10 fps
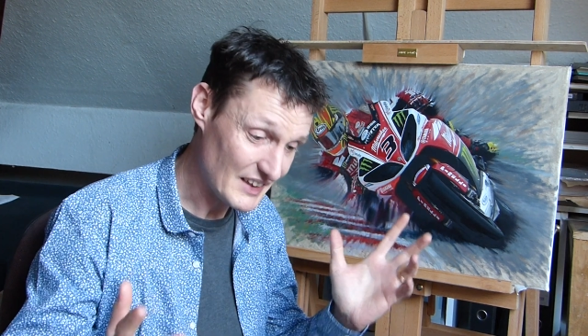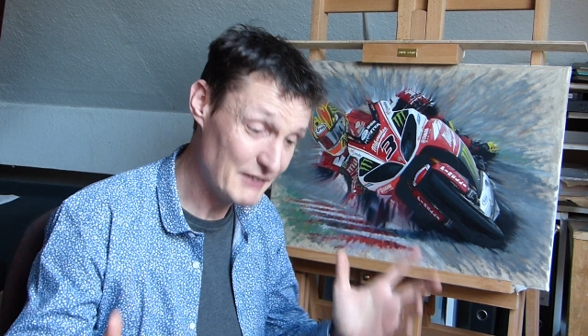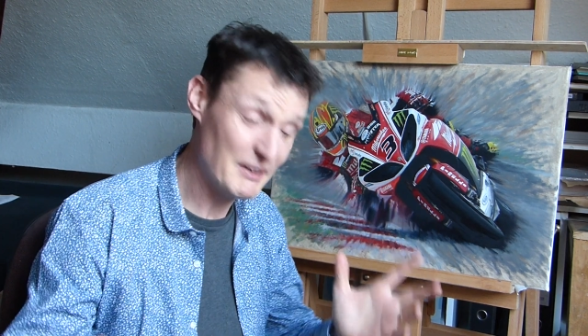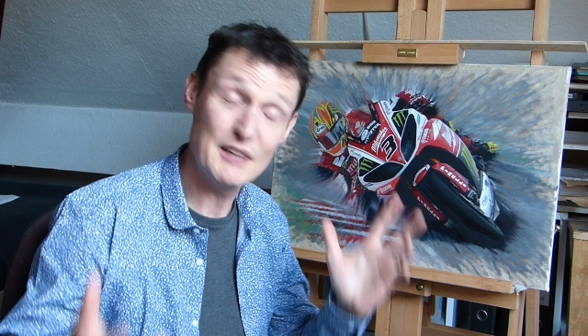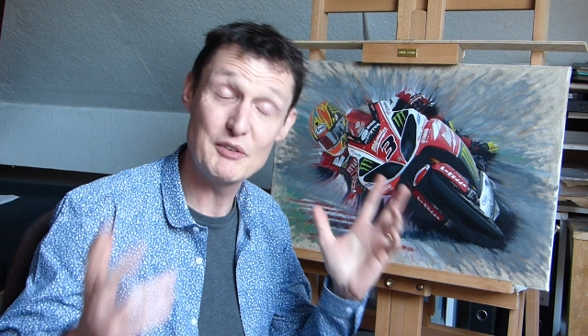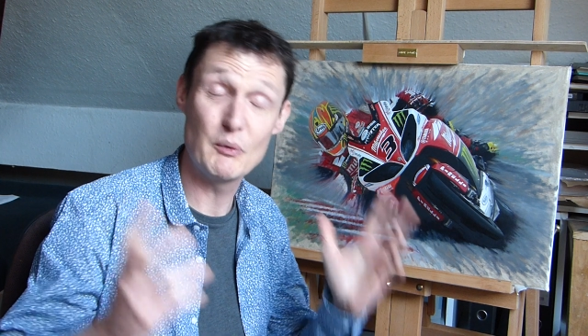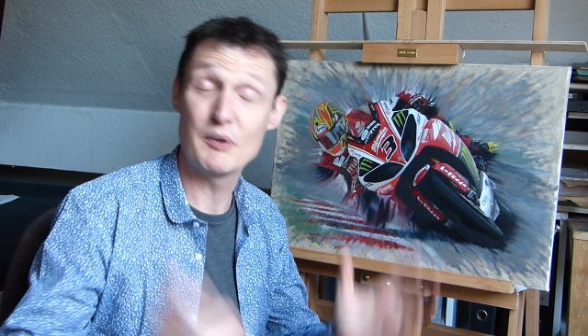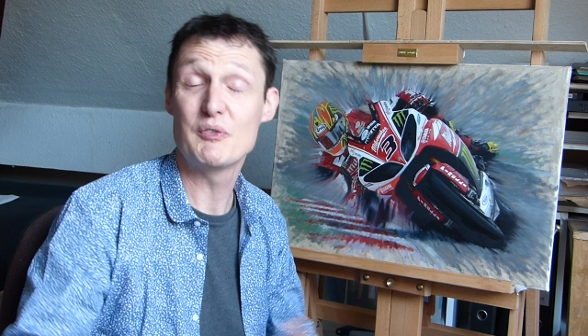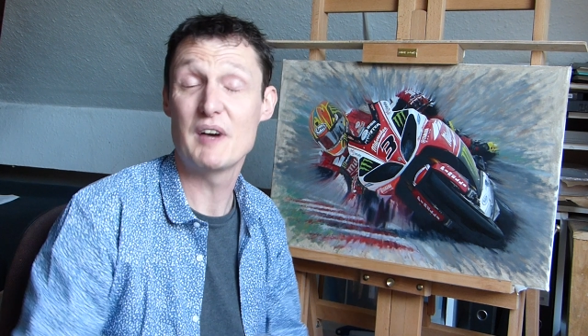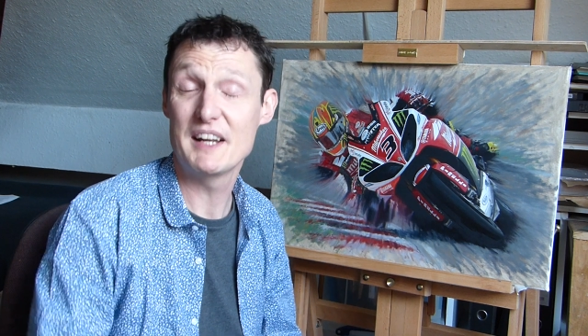Anyway, if you
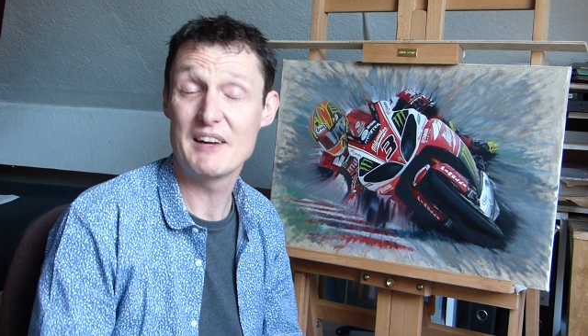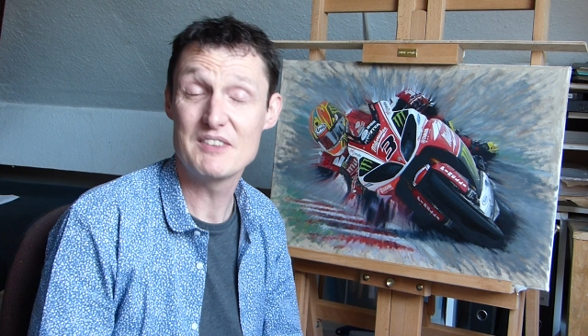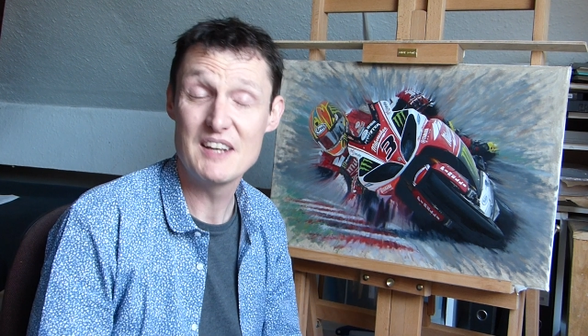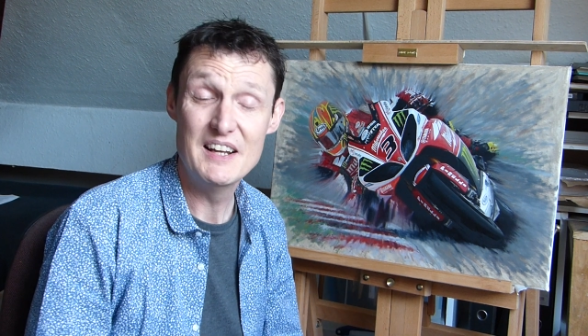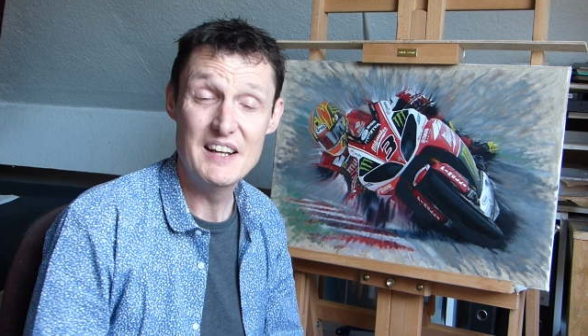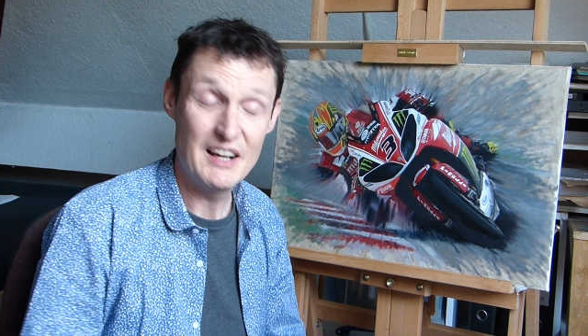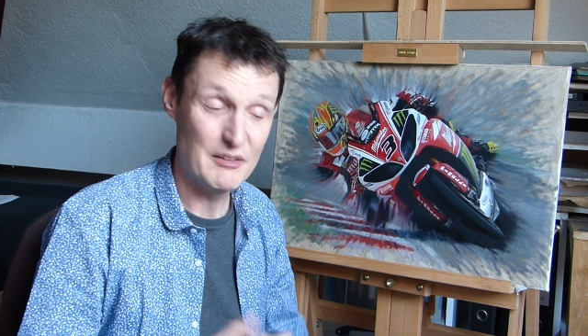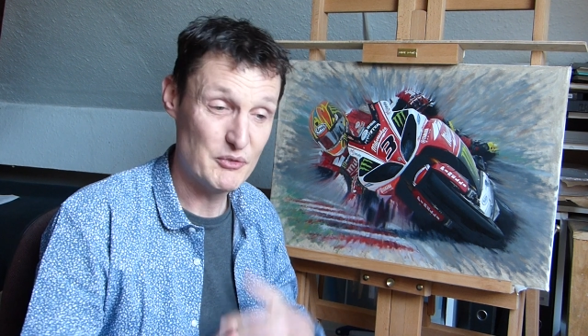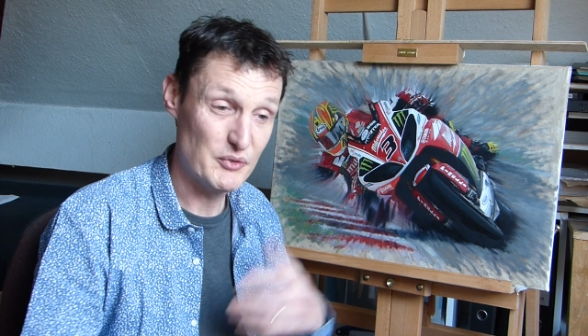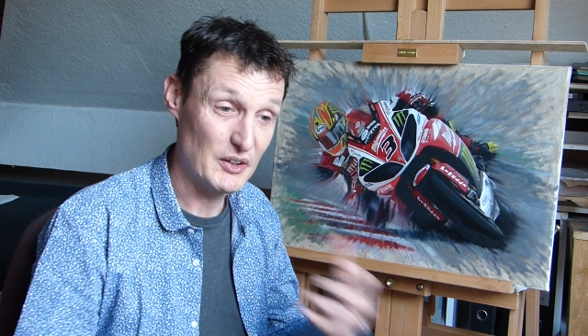want to find out
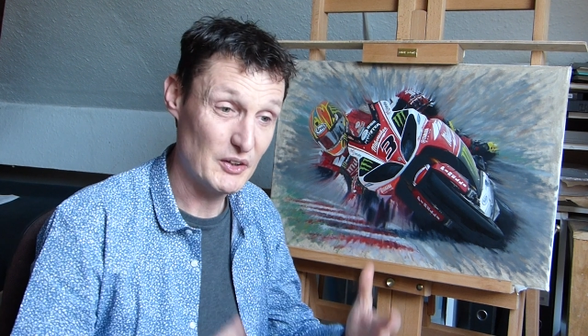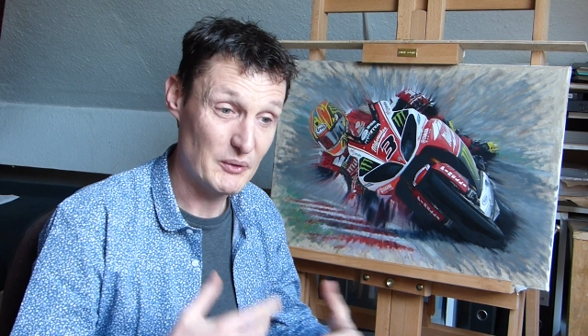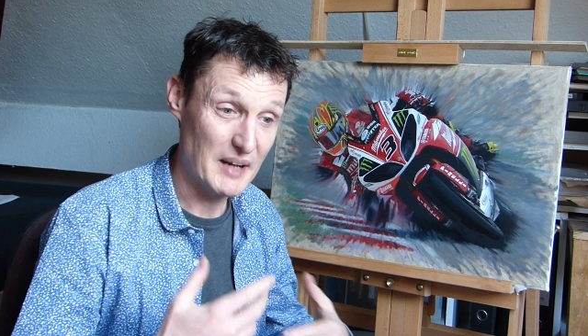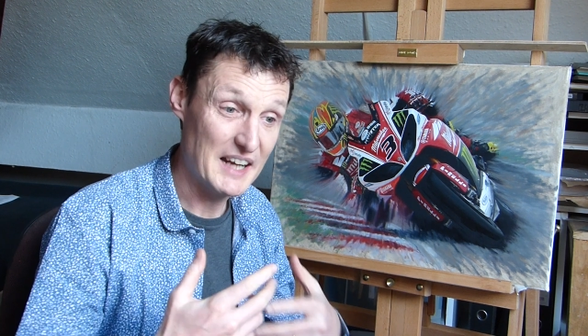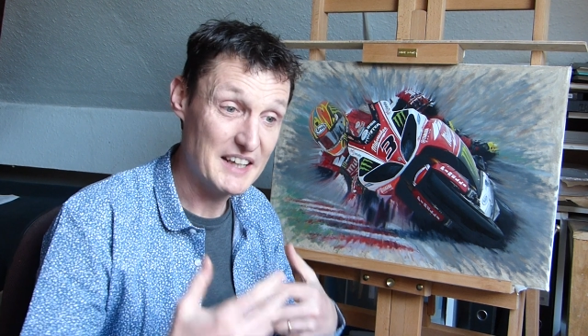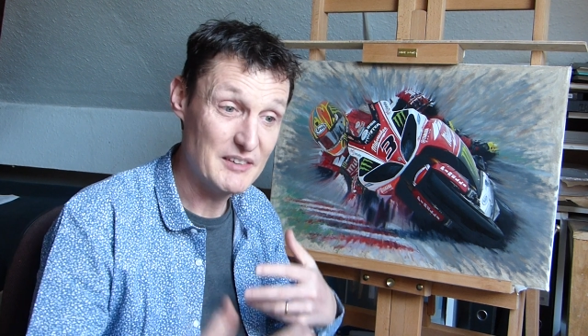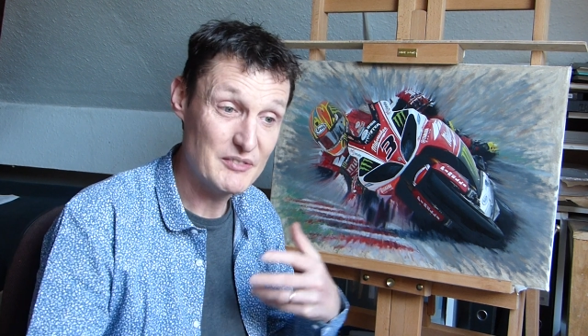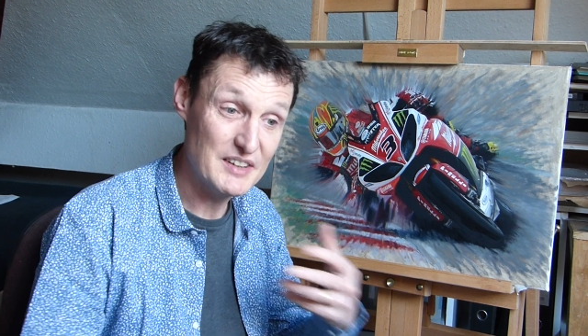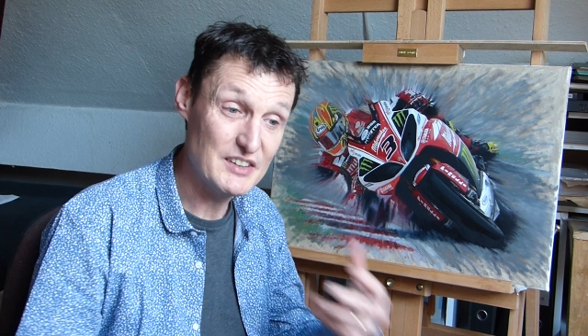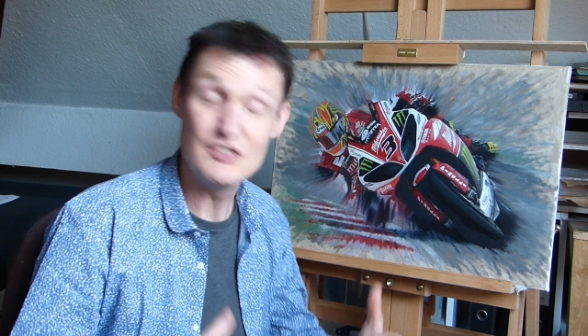and follow any
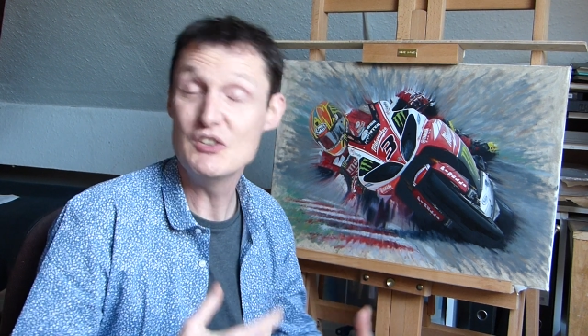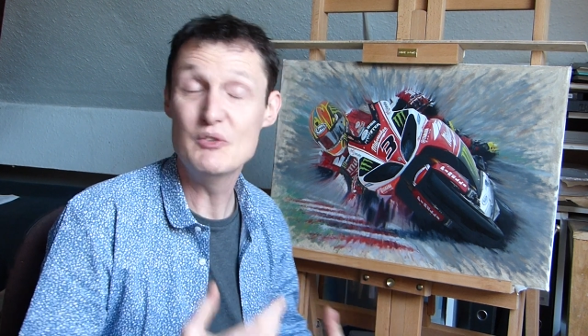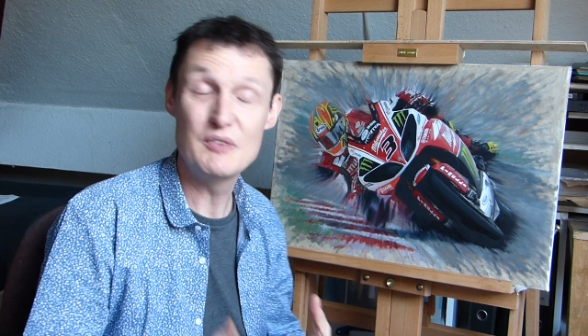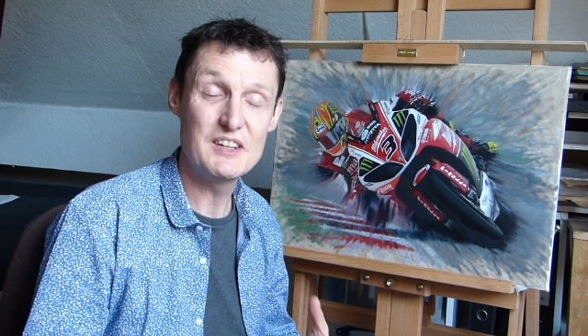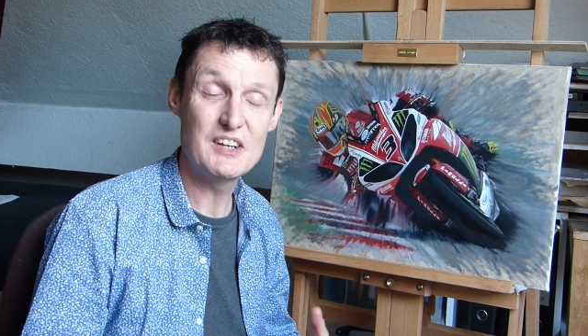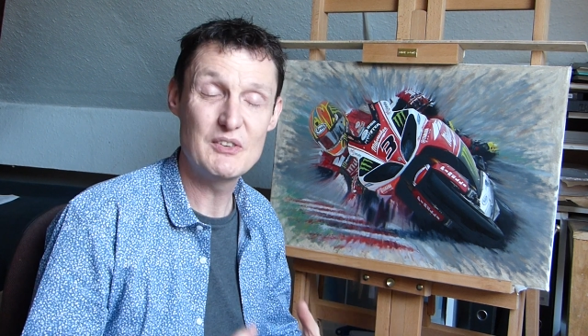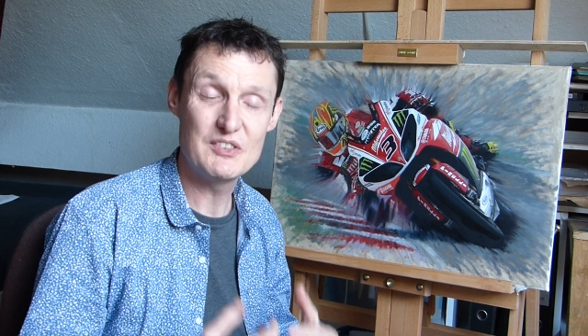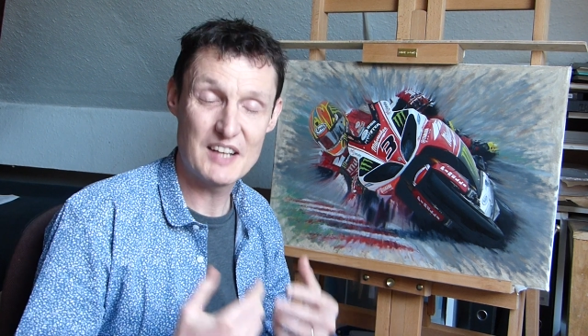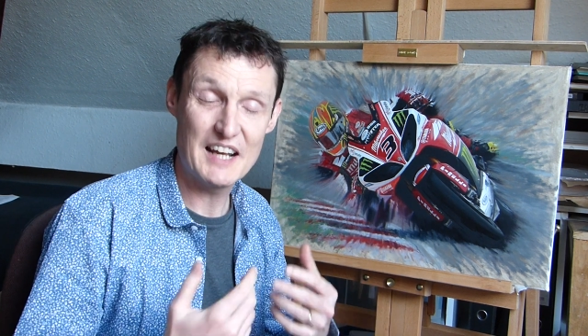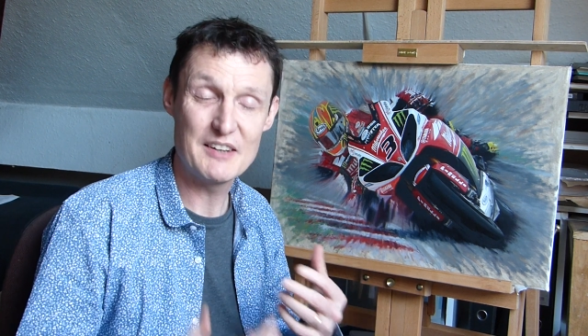of these new
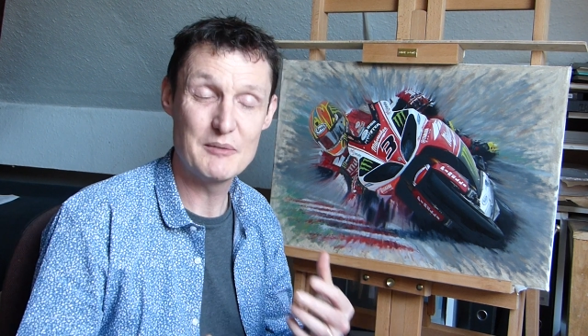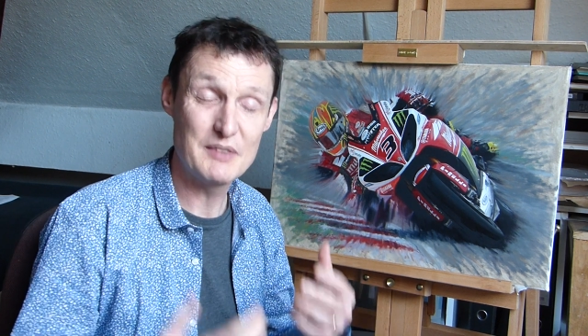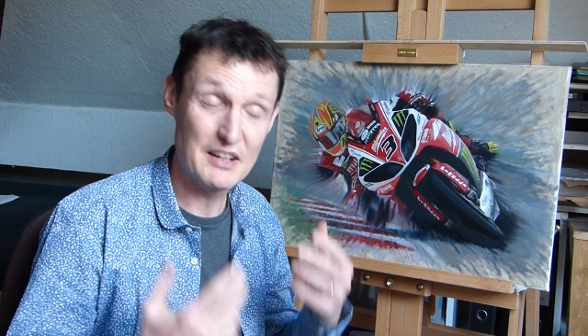videos to get them,